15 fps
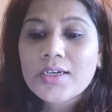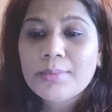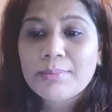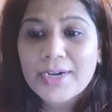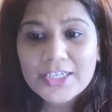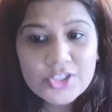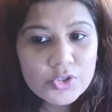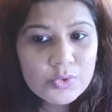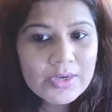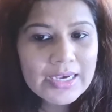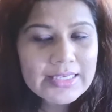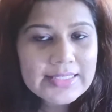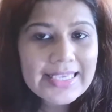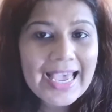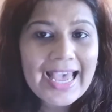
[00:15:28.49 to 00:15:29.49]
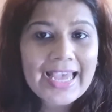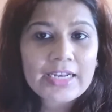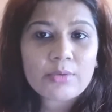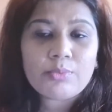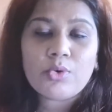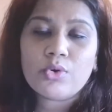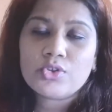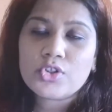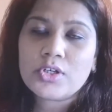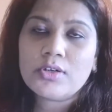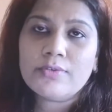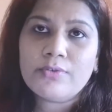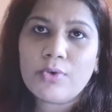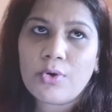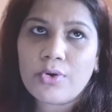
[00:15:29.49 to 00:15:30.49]
But you guys can approach
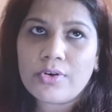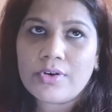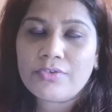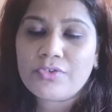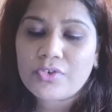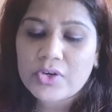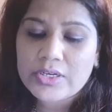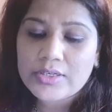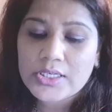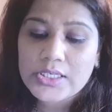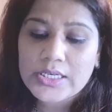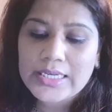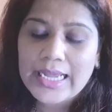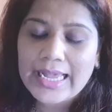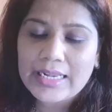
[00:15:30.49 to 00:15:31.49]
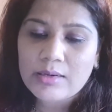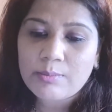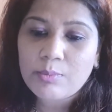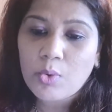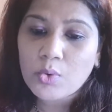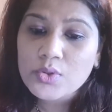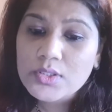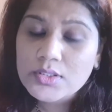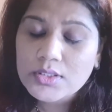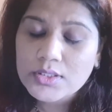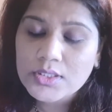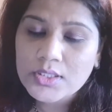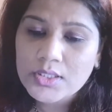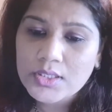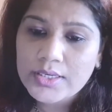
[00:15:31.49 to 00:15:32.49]
her for a free reading. I'll post
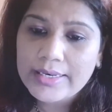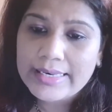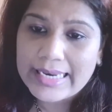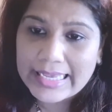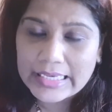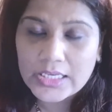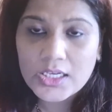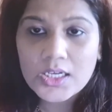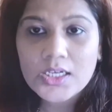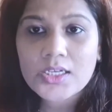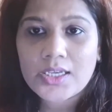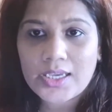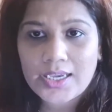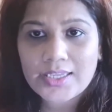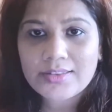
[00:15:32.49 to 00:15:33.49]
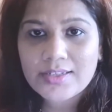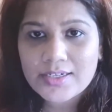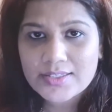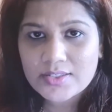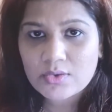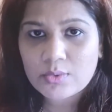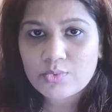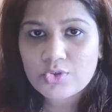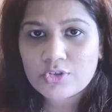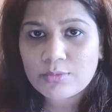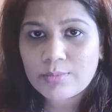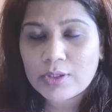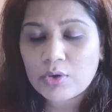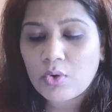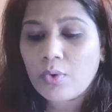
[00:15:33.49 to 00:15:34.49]
the link in the
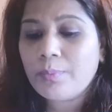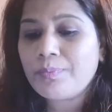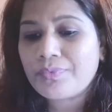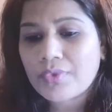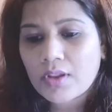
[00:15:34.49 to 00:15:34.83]
description below.